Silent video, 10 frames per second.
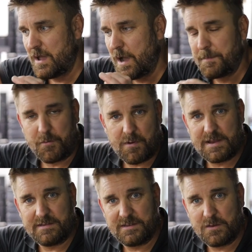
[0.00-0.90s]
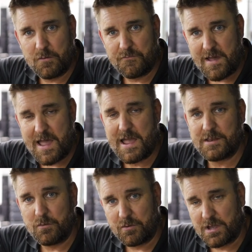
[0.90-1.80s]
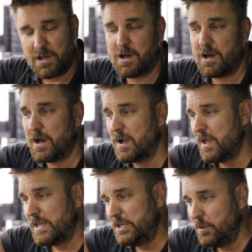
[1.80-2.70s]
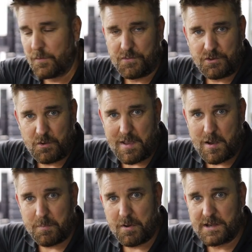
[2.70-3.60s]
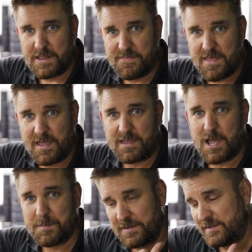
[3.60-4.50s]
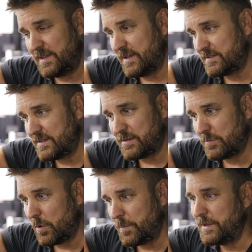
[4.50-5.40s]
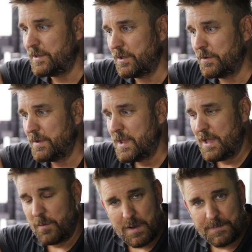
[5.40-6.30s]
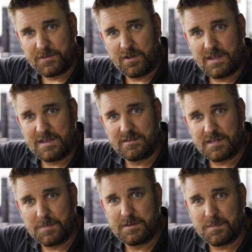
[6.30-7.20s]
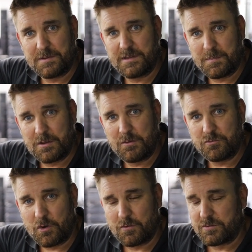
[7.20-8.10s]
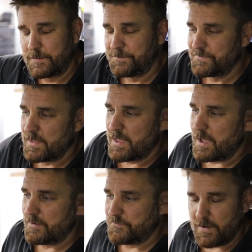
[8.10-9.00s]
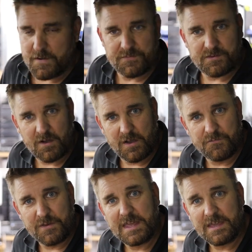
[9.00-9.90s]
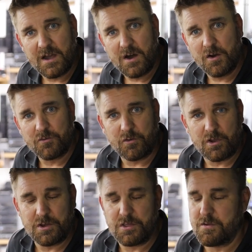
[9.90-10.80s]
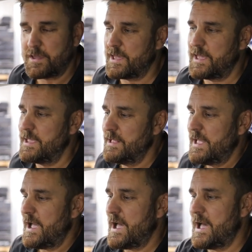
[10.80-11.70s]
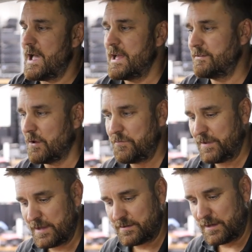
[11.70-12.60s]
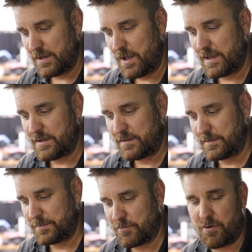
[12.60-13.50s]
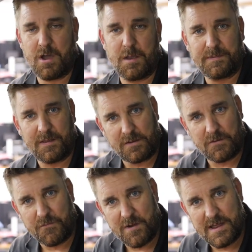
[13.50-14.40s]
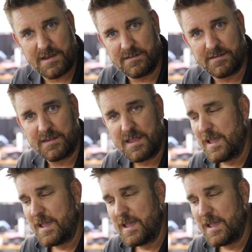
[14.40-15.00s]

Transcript: upgrades in your van, your car, you want the new Alpine in there, come and see us. This is what we do. Website is www.advanced-incar.co.uk, and don't forget to like, subscribe, tell your friends,